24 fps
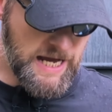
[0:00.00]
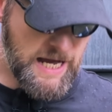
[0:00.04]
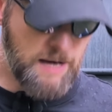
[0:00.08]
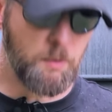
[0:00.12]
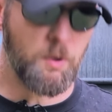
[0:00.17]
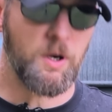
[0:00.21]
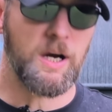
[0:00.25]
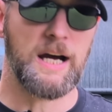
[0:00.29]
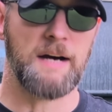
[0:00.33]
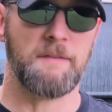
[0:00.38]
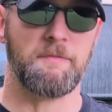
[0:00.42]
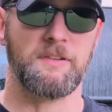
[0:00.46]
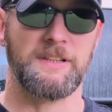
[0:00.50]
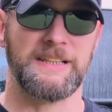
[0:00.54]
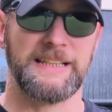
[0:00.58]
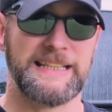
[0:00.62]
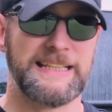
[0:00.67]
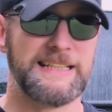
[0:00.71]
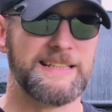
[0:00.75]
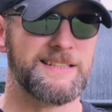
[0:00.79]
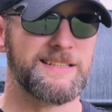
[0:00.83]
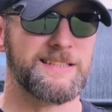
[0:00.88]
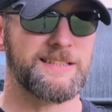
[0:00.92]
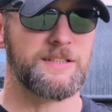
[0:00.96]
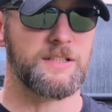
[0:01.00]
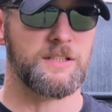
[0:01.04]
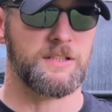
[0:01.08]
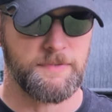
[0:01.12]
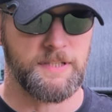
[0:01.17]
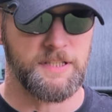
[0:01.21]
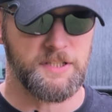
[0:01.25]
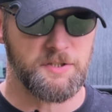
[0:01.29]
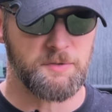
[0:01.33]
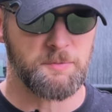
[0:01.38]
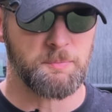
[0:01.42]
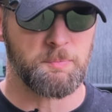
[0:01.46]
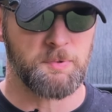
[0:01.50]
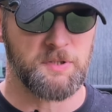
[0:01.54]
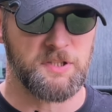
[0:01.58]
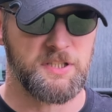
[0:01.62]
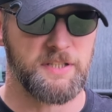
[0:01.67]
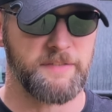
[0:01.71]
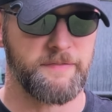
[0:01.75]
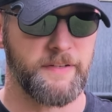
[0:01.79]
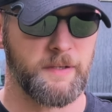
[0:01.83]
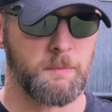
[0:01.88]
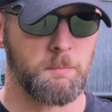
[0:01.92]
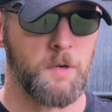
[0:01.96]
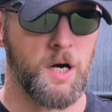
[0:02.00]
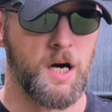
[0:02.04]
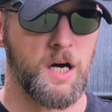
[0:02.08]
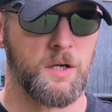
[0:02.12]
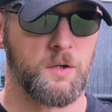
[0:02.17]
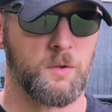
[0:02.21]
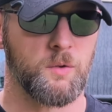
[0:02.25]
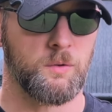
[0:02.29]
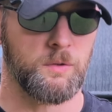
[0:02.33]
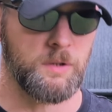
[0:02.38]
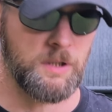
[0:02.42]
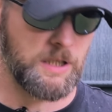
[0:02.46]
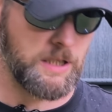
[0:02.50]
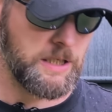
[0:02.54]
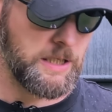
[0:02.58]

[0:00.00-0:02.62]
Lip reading: I will have links to this specific model